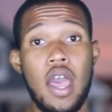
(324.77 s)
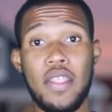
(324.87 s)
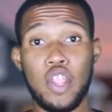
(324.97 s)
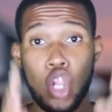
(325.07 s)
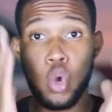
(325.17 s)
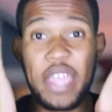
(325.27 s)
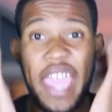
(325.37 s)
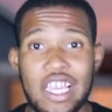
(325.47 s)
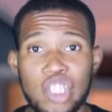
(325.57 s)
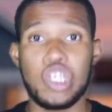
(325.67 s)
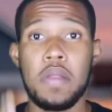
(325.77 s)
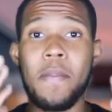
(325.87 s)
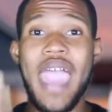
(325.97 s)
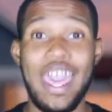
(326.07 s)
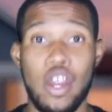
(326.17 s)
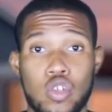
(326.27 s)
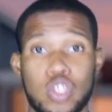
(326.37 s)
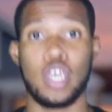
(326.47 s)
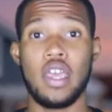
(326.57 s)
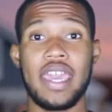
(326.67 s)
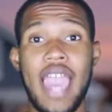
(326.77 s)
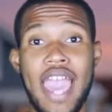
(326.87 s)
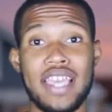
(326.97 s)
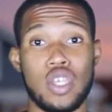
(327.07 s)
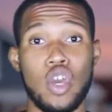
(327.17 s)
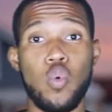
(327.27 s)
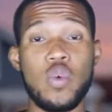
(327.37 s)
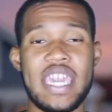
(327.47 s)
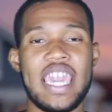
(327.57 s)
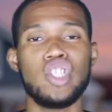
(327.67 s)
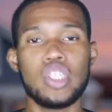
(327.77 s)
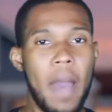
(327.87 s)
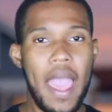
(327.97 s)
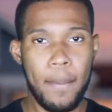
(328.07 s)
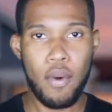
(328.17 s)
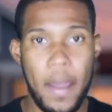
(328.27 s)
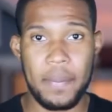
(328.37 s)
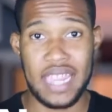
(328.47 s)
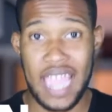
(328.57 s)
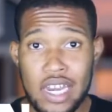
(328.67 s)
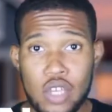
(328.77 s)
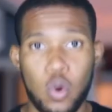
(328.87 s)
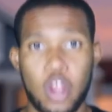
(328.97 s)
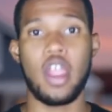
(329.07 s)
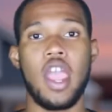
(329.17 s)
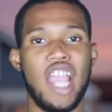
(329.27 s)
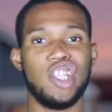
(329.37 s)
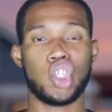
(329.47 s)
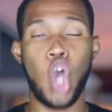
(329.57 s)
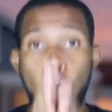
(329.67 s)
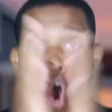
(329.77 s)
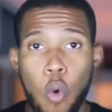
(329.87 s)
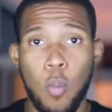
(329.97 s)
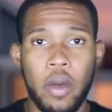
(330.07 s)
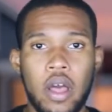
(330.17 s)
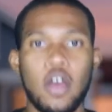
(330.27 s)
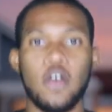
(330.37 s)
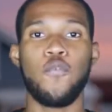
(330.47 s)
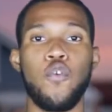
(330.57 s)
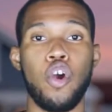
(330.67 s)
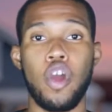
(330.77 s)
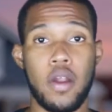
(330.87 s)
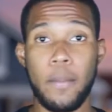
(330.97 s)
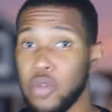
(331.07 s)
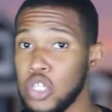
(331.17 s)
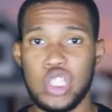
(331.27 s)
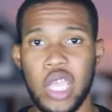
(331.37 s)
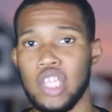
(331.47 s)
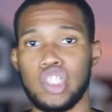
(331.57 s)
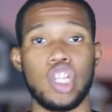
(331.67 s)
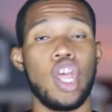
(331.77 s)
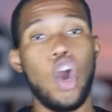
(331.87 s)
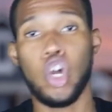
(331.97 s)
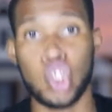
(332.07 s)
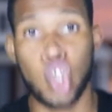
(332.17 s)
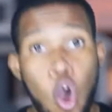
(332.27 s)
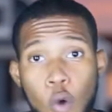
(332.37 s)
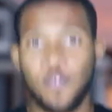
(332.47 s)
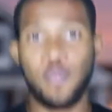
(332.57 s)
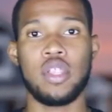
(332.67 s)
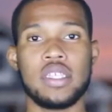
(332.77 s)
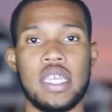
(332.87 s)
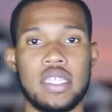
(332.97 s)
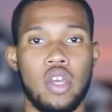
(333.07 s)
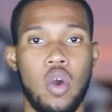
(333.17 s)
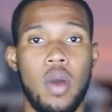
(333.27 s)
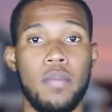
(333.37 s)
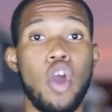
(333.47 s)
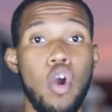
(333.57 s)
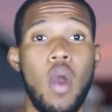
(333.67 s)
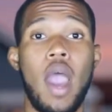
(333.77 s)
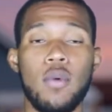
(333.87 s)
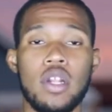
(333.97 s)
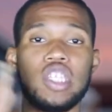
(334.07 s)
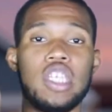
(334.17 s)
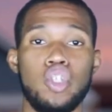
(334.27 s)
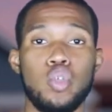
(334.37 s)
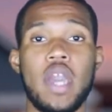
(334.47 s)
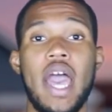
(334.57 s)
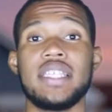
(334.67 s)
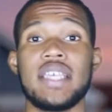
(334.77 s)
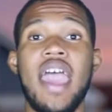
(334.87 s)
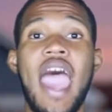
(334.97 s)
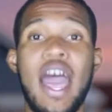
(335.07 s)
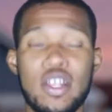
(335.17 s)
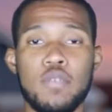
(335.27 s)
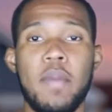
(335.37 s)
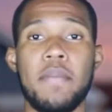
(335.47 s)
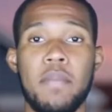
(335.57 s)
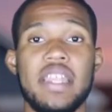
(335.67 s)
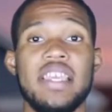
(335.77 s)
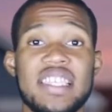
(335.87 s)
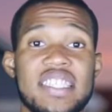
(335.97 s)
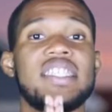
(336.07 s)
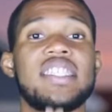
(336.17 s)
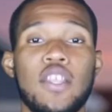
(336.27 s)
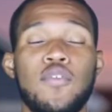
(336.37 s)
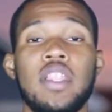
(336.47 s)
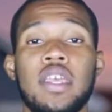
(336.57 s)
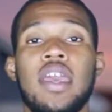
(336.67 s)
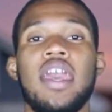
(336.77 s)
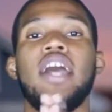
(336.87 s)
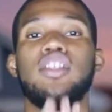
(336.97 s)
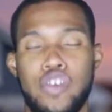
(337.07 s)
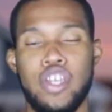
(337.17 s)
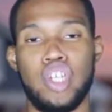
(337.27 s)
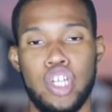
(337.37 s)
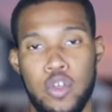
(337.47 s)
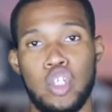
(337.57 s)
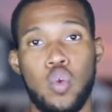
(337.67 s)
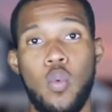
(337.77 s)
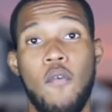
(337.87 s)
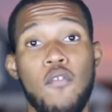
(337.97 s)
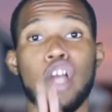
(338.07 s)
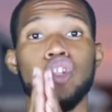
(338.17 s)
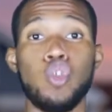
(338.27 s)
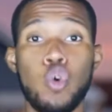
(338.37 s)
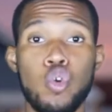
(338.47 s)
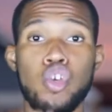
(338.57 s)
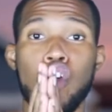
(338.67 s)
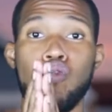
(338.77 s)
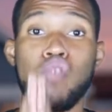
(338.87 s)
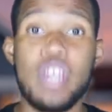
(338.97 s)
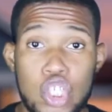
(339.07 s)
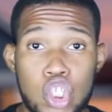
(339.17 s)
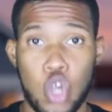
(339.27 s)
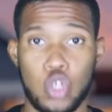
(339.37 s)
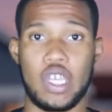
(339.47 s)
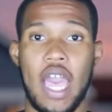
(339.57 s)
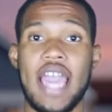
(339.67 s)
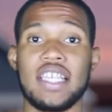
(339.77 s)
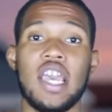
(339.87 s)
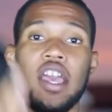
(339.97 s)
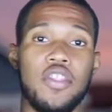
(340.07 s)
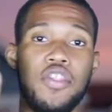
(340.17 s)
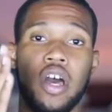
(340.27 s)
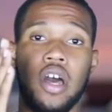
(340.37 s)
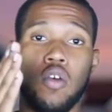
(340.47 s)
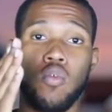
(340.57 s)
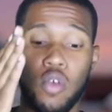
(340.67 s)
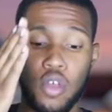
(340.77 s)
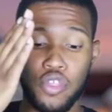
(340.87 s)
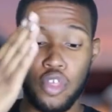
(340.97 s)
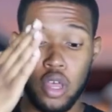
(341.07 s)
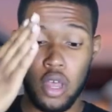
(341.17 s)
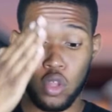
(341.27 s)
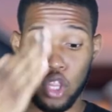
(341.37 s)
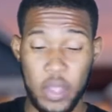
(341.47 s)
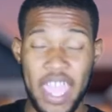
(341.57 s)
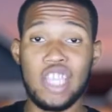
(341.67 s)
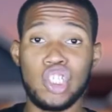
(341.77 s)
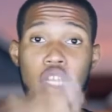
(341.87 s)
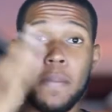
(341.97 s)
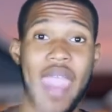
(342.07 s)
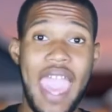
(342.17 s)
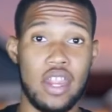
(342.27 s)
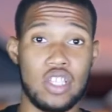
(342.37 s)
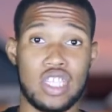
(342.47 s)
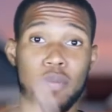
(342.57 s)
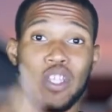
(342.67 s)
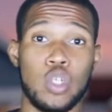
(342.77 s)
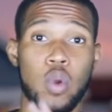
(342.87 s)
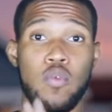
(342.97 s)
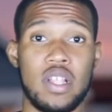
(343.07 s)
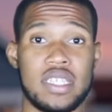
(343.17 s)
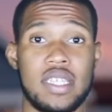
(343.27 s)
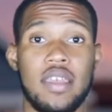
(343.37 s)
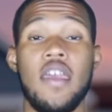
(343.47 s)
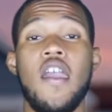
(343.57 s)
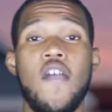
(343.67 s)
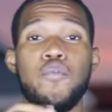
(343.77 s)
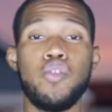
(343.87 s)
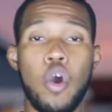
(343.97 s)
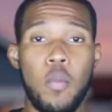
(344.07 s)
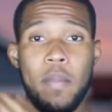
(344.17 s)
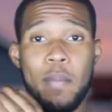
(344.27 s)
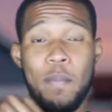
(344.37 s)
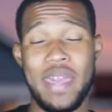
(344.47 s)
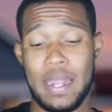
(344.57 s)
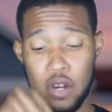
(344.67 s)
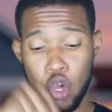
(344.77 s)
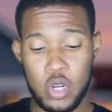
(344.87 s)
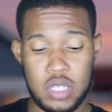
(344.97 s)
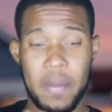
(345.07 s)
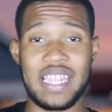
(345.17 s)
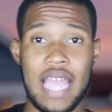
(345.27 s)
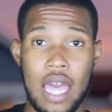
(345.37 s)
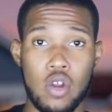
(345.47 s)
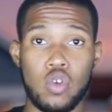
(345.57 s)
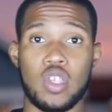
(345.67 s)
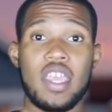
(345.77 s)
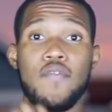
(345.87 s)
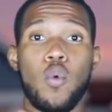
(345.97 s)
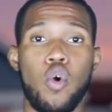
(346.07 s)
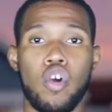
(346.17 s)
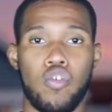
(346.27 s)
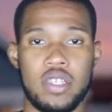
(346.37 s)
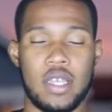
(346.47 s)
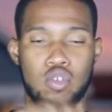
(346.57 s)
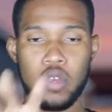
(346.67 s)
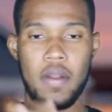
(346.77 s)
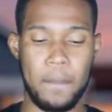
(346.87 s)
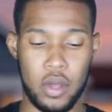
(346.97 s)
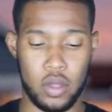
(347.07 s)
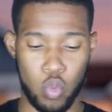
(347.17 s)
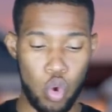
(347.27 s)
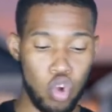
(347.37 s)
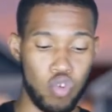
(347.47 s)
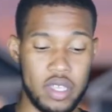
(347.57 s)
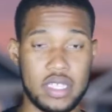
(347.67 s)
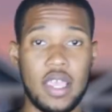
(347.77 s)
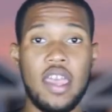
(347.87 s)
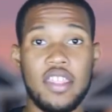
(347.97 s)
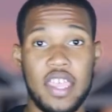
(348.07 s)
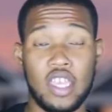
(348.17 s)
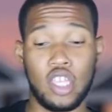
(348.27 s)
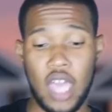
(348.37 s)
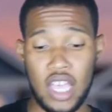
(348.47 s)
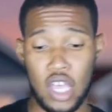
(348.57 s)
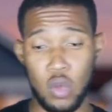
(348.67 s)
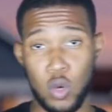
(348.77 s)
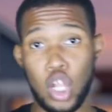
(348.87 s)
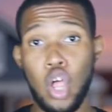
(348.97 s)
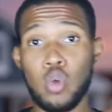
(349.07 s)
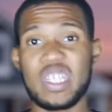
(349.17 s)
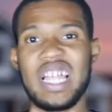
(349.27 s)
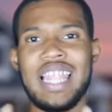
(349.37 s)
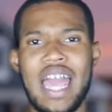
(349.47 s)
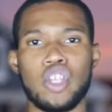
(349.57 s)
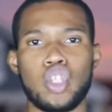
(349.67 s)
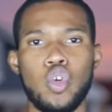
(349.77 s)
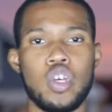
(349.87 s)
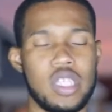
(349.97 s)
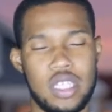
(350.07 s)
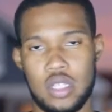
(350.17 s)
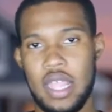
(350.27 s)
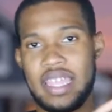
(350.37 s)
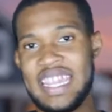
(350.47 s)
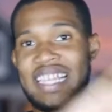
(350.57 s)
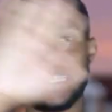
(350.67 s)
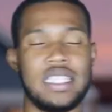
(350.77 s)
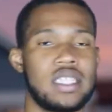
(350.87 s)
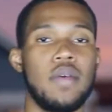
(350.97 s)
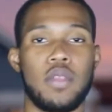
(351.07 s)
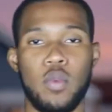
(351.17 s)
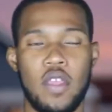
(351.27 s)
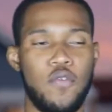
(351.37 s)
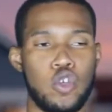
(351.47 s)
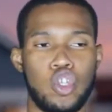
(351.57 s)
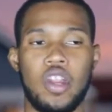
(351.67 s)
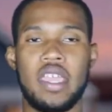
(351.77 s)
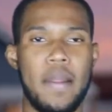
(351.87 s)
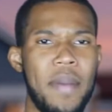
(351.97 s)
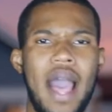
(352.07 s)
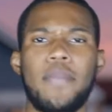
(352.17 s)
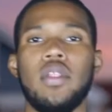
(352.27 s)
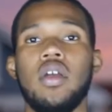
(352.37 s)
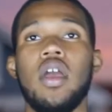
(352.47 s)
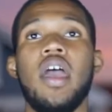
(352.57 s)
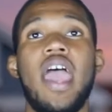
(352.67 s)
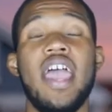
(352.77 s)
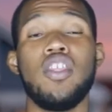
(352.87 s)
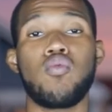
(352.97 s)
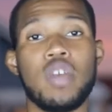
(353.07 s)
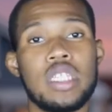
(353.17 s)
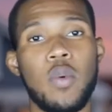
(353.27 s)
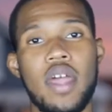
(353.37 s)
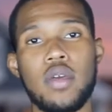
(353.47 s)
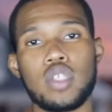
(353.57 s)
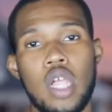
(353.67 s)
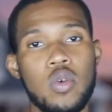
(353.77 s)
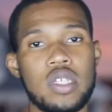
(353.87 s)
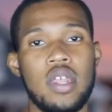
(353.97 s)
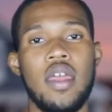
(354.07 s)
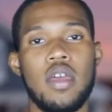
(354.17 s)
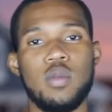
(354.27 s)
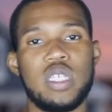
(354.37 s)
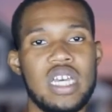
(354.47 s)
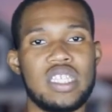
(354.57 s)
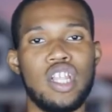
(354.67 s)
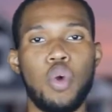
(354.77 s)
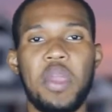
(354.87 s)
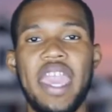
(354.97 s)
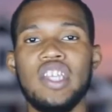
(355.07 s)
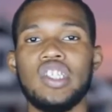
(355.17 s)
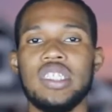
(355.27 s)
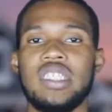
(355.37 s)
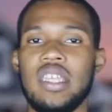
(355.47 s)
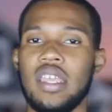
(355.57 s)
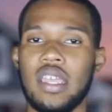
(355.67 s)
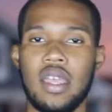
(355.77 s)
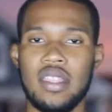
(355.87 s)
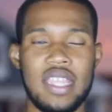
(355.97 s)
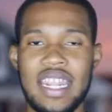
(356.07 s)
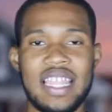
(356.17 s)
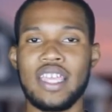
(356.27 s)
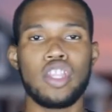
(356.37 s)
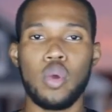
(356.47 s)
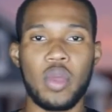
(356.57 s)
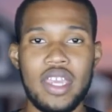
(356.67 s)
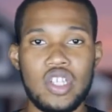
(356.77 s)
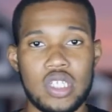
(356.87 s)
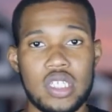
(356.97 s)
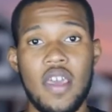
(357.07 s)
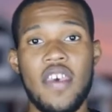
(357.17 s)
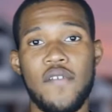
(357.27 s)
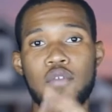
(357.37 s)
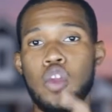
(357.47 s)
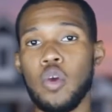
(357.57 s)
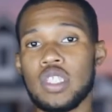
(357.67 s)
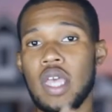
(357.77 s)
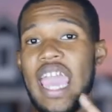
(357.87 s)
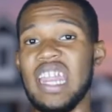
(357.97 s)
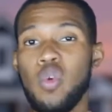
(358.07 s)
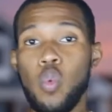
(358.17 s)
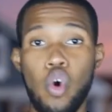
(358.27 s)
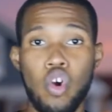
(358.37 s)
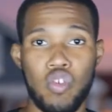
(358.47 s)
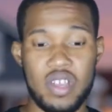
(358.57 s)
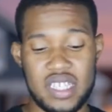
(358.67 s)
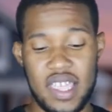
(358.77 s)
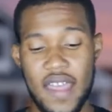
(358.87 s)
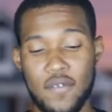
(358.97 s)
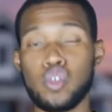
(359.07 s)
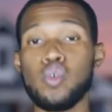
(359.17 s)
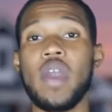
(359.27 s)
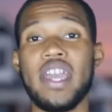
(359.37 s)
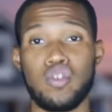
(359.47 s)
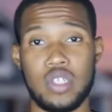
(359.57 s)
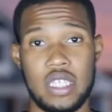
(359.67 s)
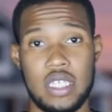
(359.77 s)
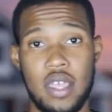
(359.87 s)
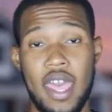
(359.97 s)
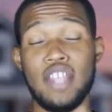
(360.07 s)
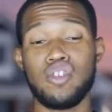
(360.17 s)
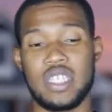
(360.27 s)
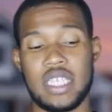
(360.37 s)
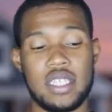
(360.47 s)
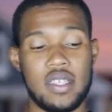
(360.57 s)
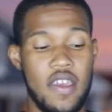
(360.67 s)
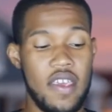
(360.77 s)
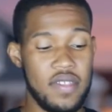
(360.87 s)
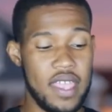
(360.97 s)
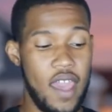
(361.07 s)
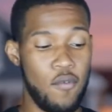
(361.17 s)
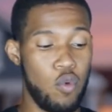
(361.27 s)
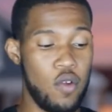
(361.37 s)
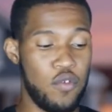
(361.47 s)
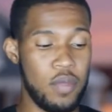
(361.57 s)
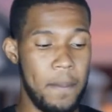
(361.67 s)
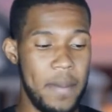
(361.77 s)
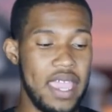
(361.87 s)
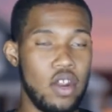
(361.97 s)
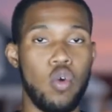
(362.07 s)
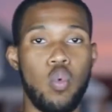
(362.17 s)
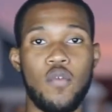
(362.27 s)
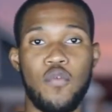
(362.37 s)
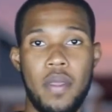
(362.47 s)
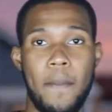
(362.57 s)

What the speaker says: The location matters. Guys, we can't just buy a property anywhere and just hope for an appreciation or just hope for real estate to go up. No, I'm going to teach you guys how to make money successfully, how to create generational wealth. Do your research, guys. The location matters, especially with real estate. If you notice McDonald's or even Walgreens, I was reading a book, Walgreens, they were closing a lot of stores. This is like 19-something when they first started getting popular. And the reason why they was closing it was because the locations they didn't like the locations. If you notice any Walgreens, they have 2 entrances. They have one from the main or one from the